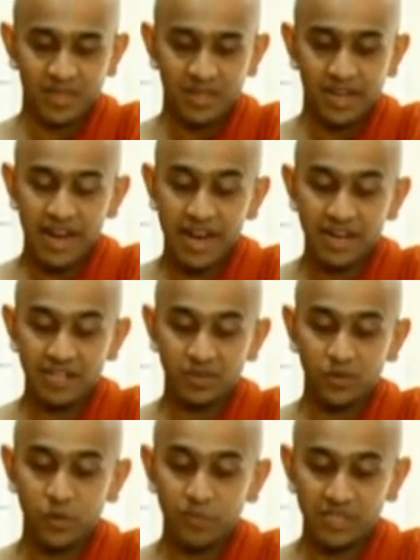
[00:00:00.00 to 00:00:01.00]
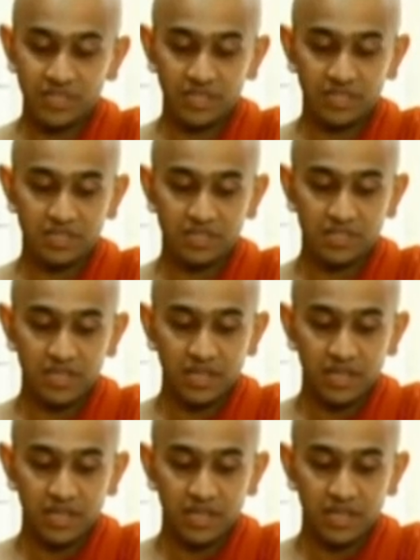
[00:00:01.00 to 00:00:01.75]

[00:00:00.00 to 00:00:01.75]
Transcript: Hate or bitterness.